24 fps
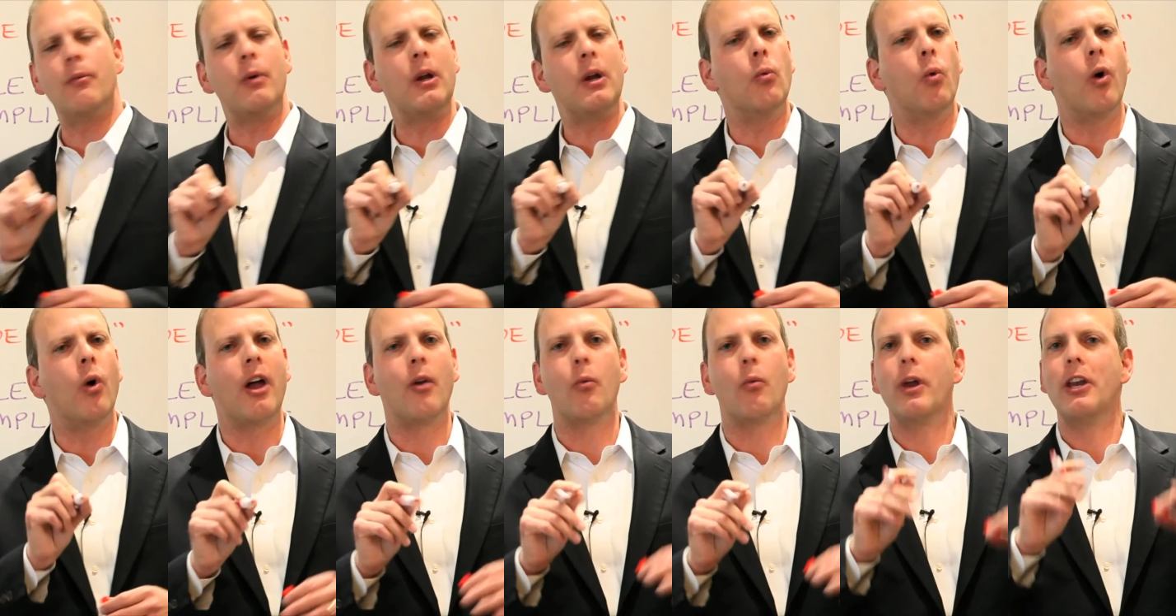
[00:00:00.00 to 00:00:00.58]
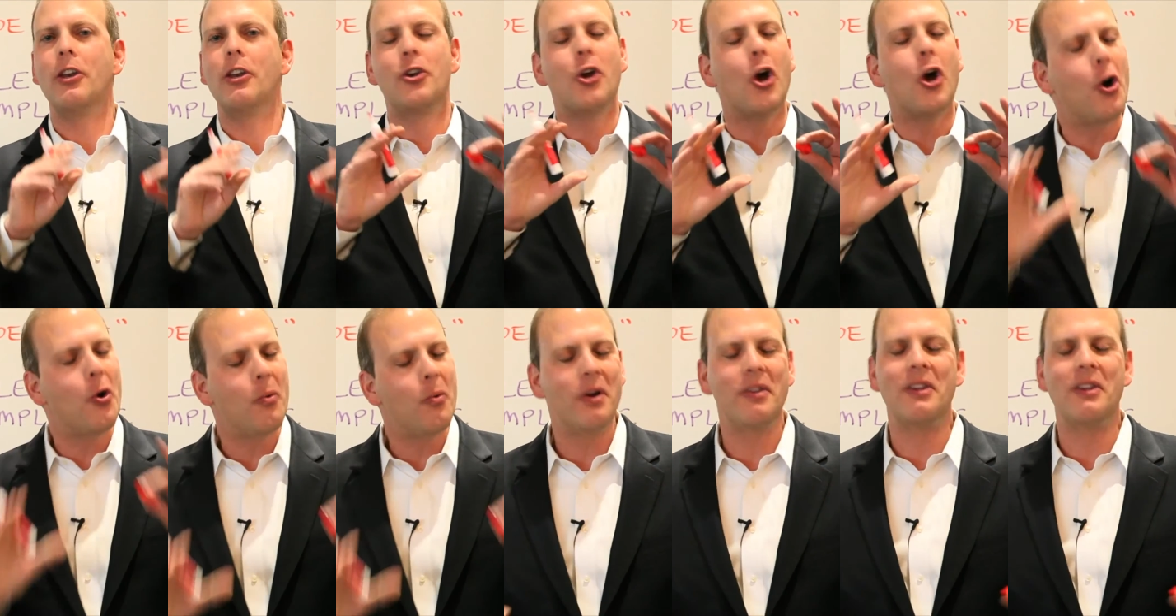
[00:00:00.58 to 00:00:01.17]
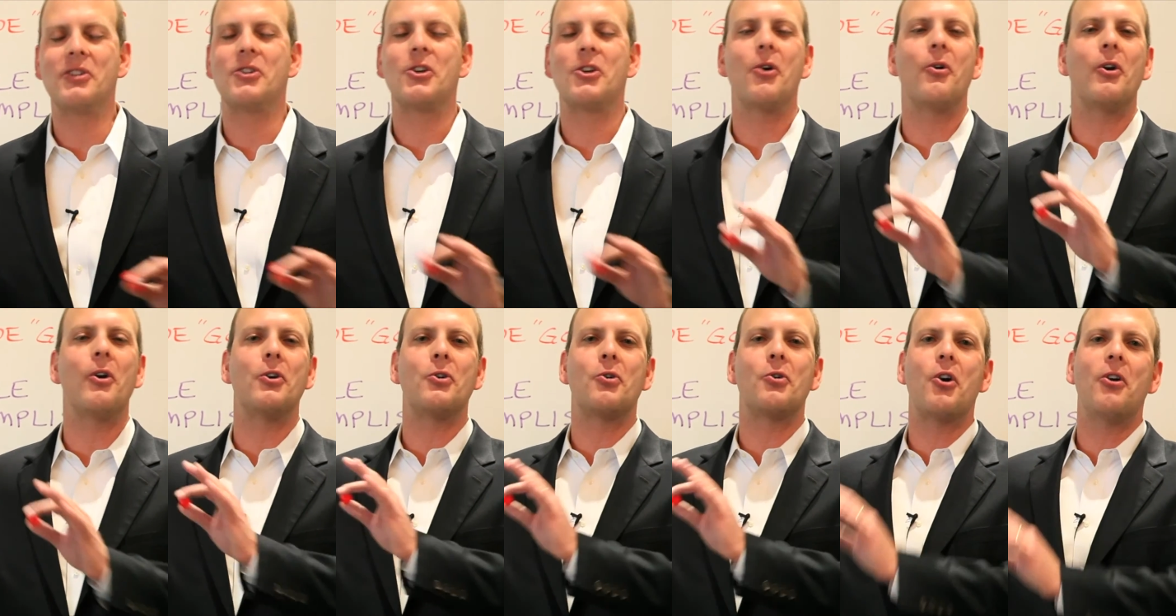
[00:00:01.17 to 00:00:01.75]
we want. We don't want this to go
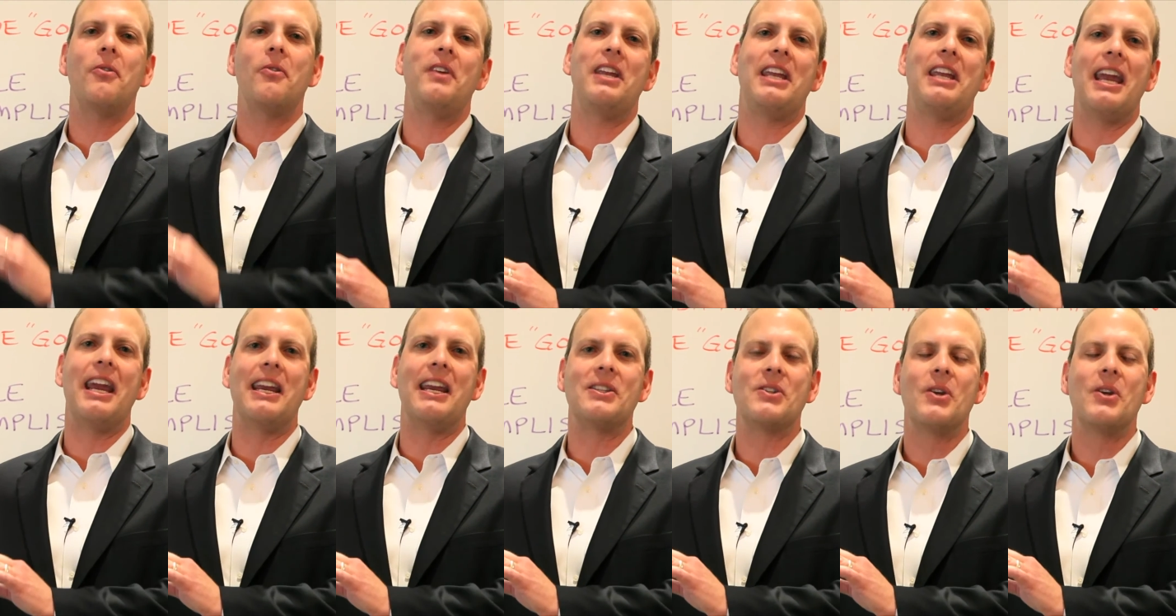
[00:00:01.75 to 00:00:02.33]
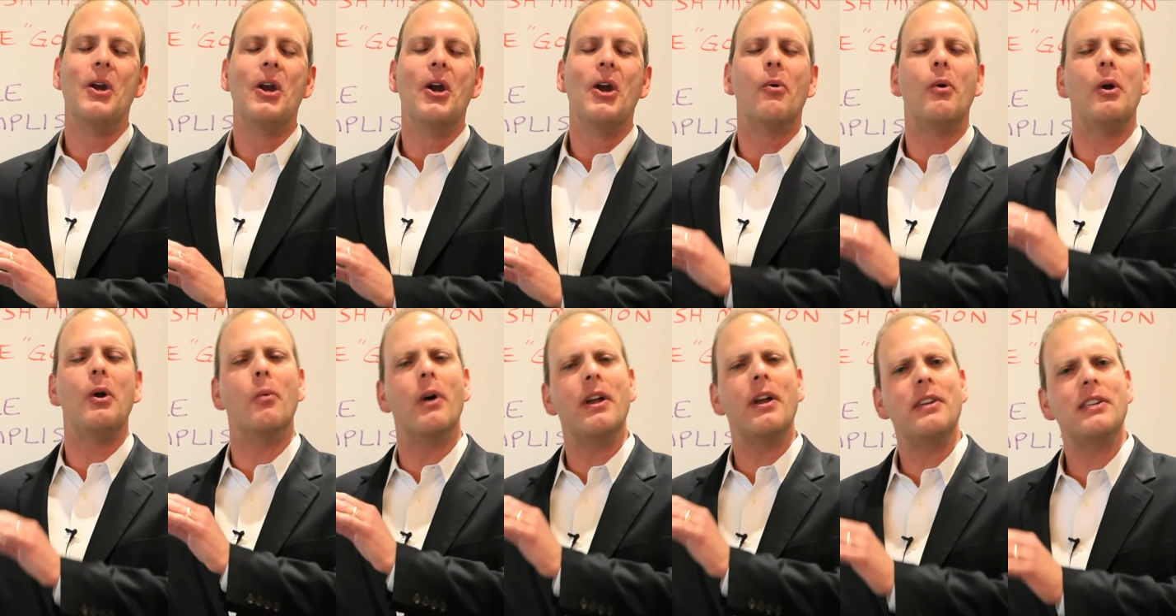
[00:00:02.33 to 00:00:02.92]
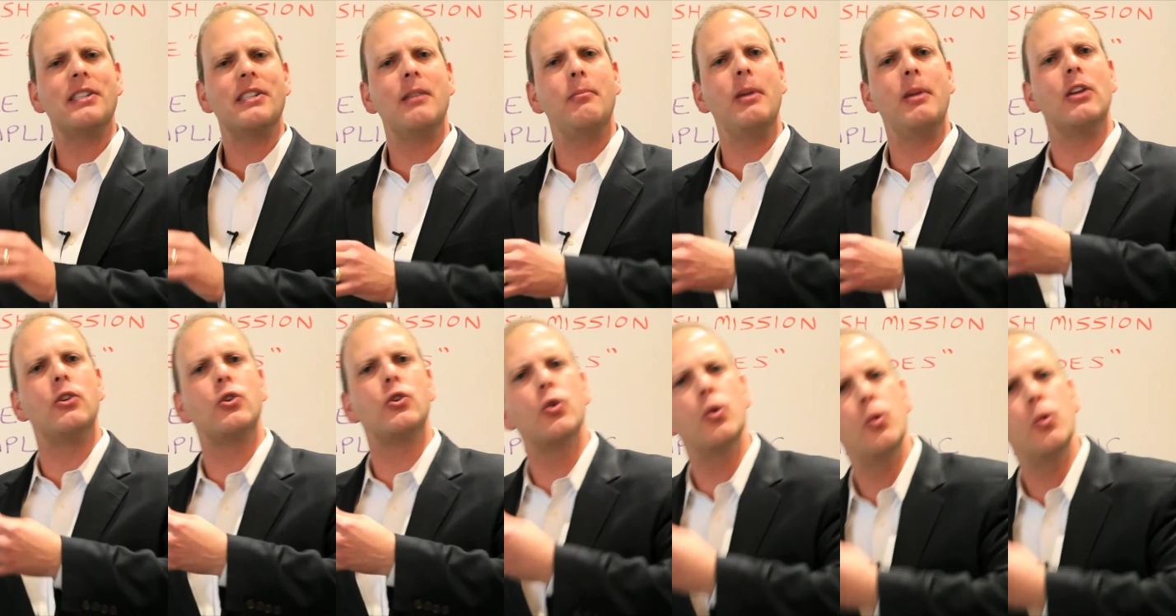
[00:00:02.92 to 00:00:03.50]
in a trophy case. We want this to be
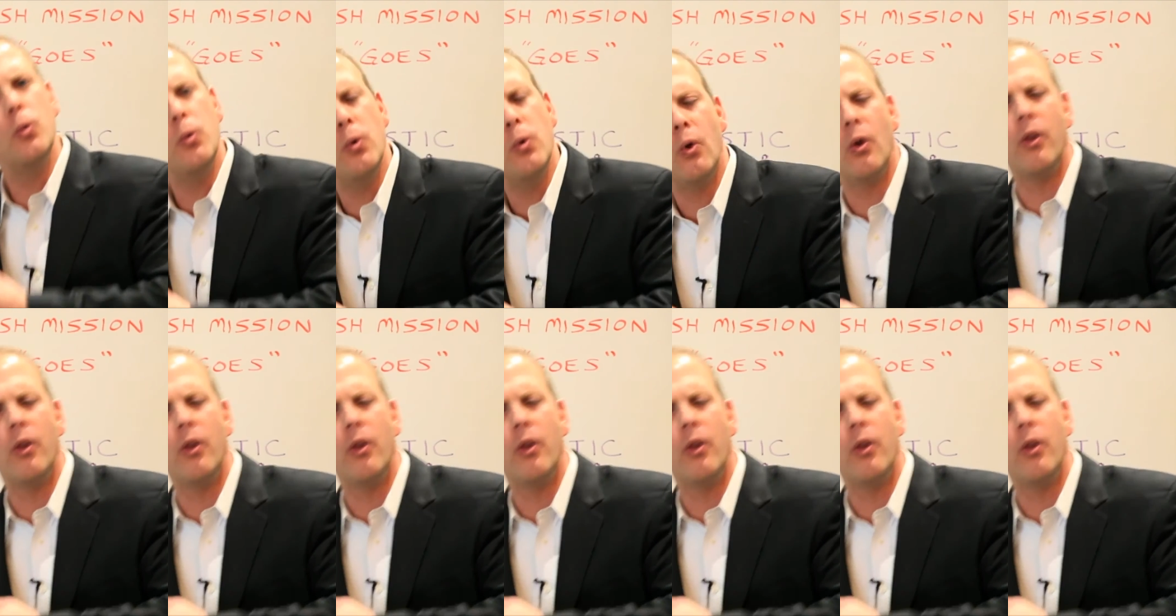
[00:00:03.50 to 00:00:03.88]
a tool